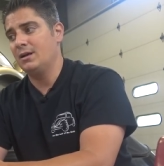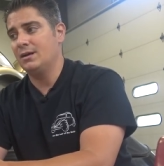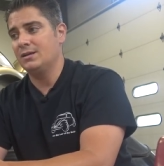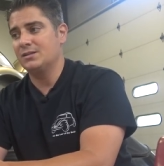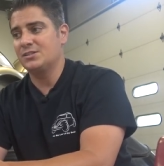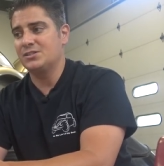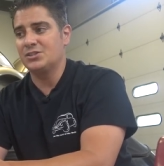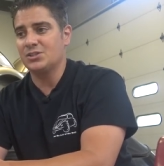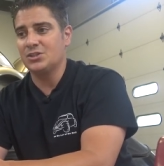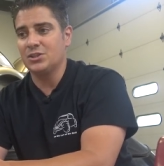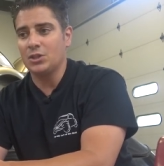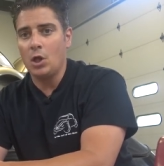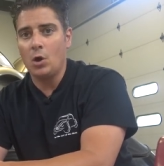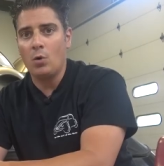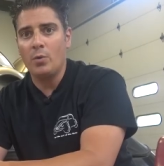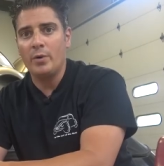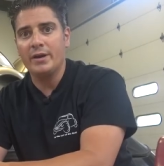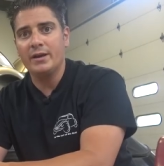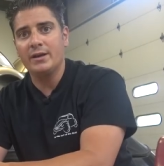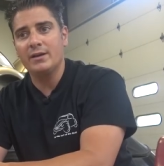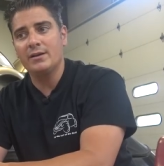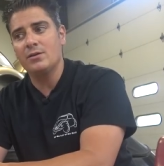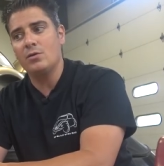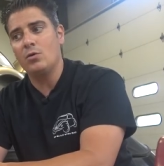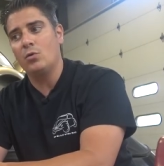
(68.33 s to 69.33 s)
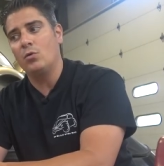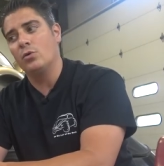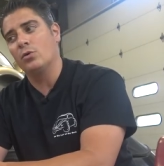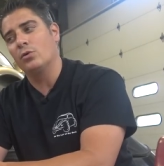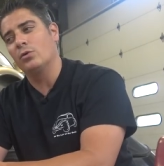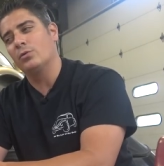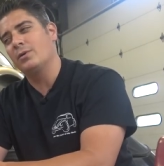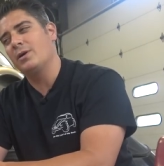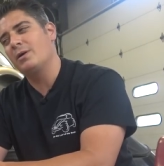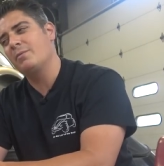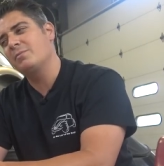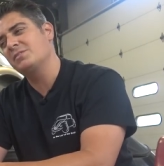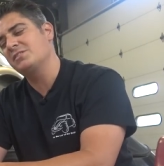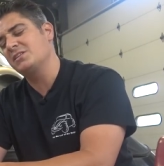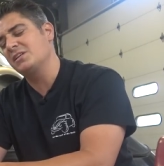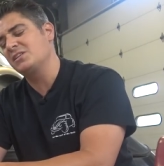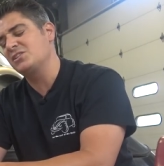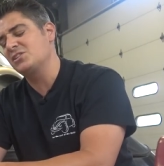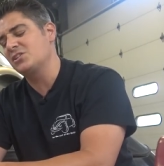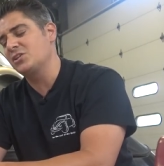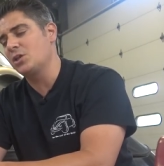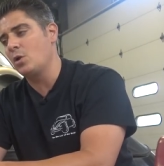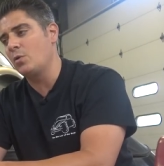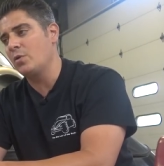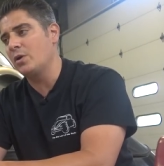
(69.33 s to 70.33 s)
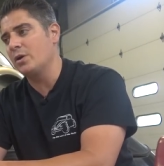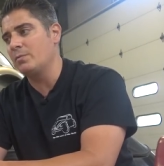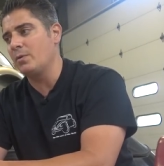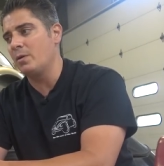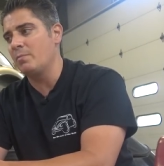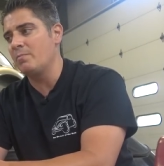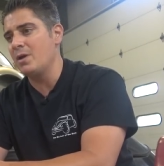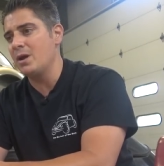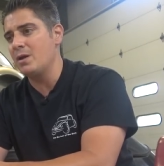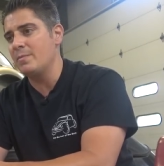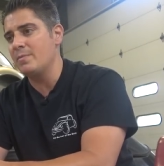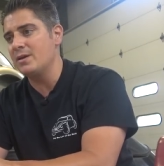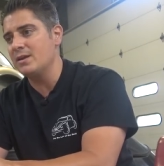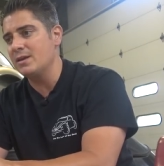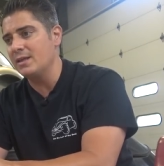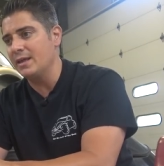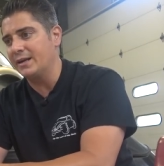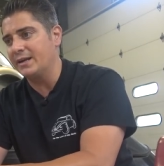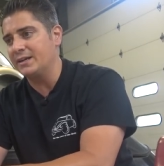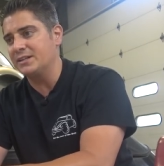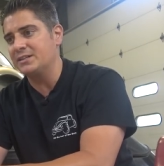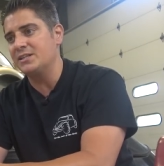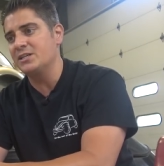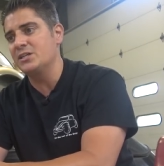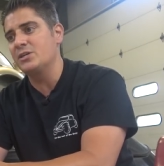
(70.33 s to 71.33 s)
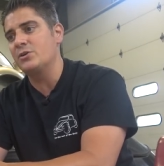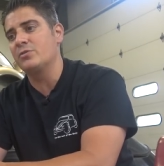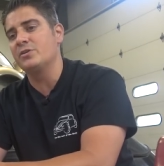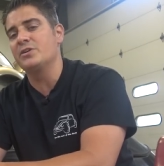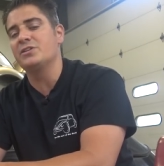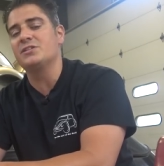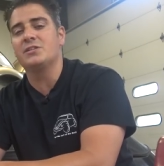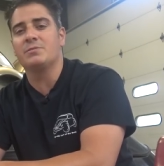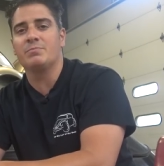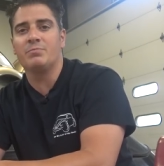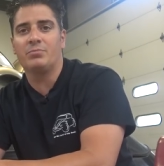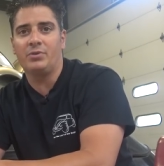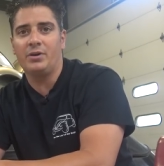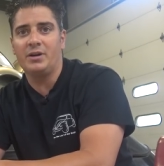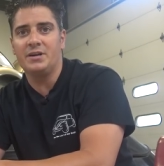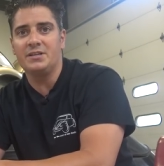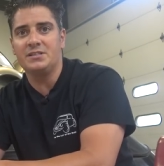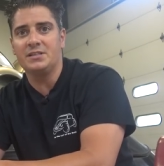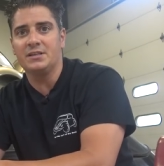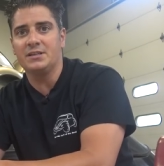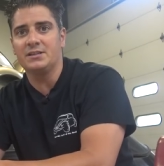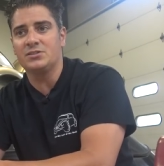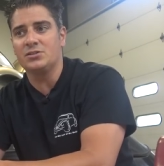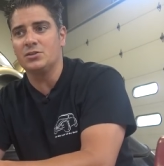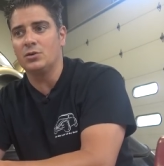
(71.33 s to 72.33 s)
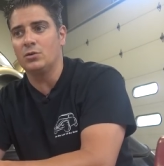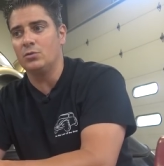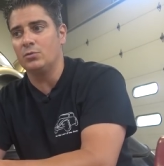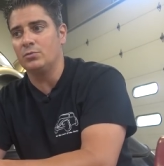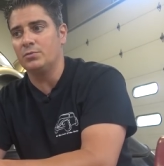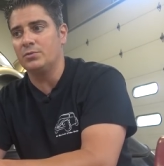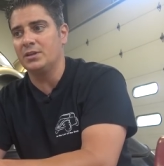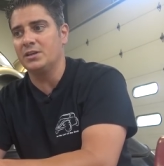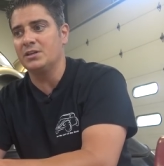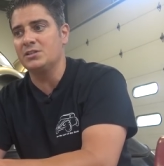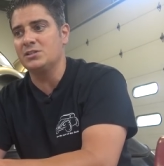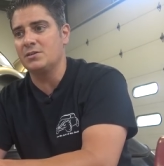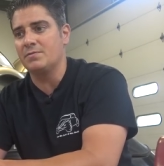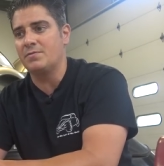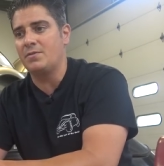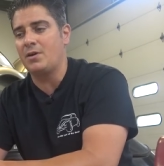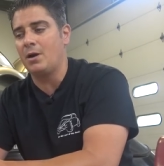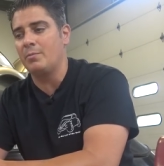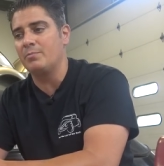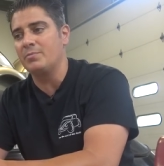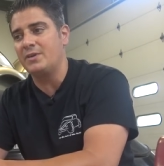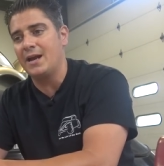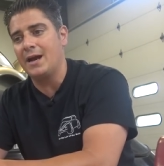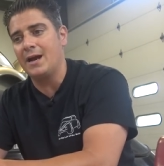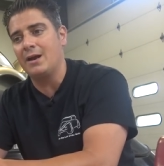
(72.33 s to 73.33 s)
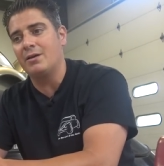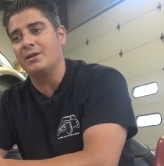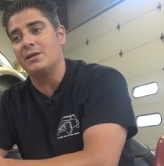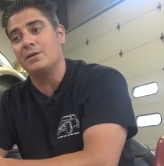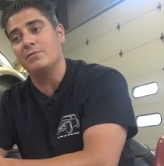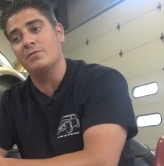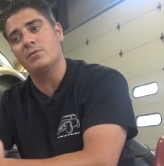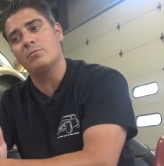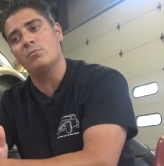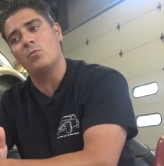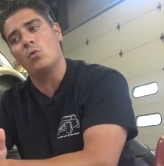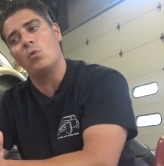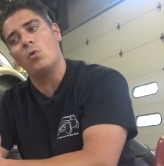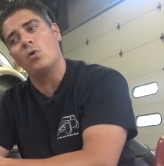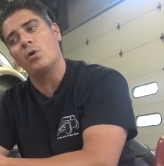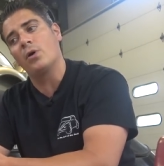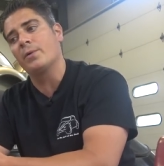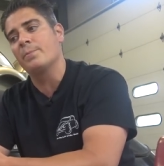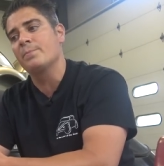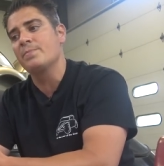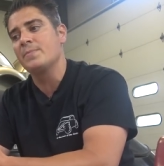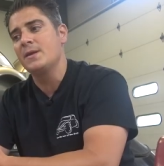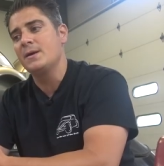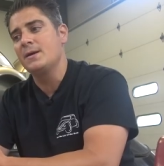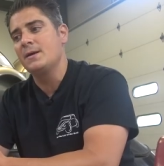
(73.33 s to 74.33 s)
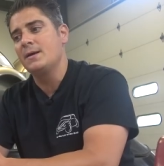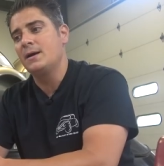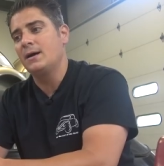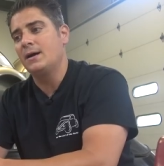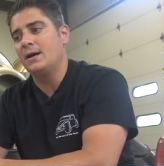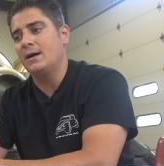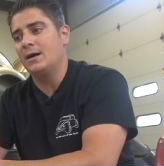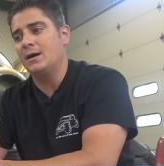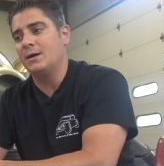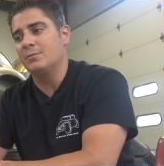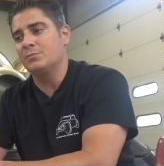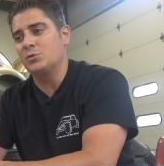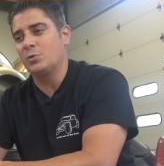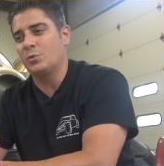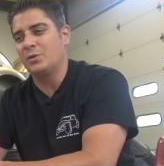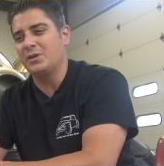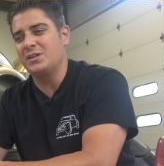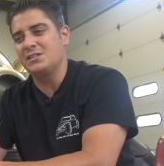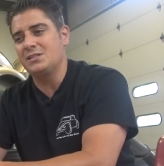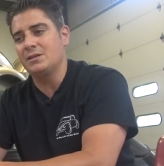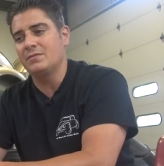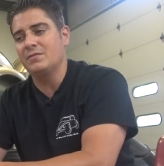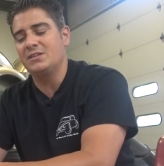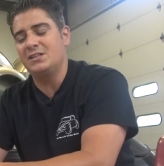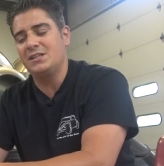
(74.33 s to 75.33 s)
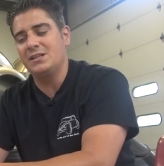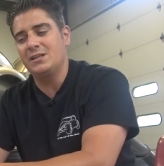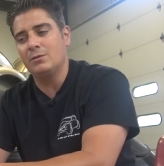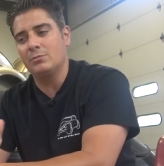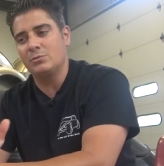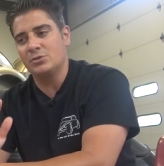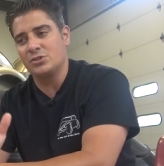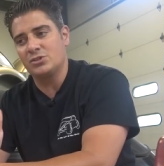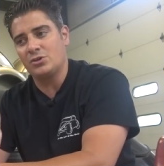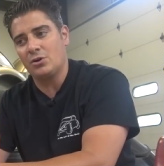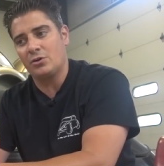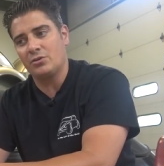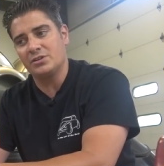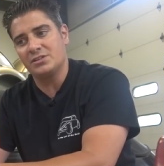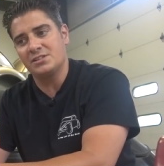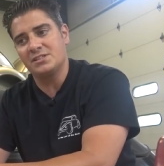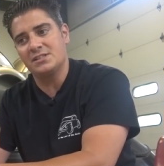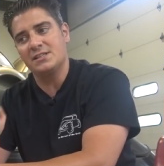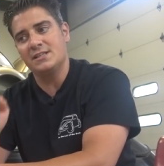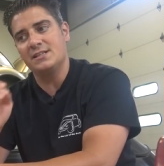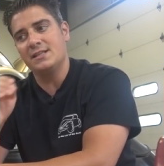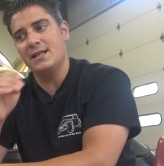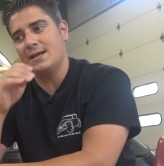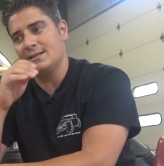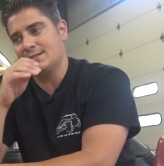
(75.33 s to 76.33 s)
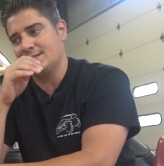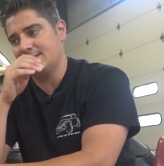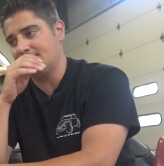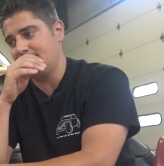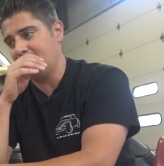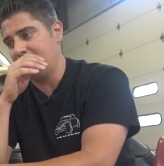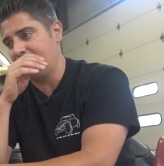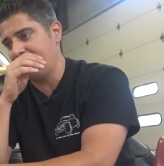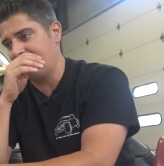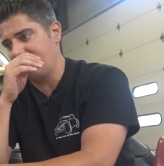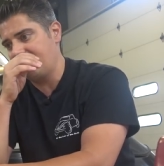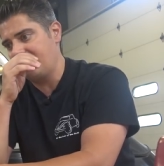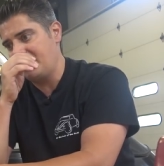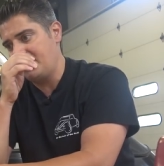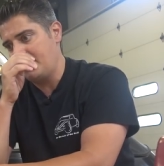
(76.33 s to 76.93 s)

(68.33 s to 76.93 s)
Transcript: slowing, or I wouldn't say slowing, but maybe like a decrease in pricing. So things have come down even more. 2017, I was starting to see that stuff.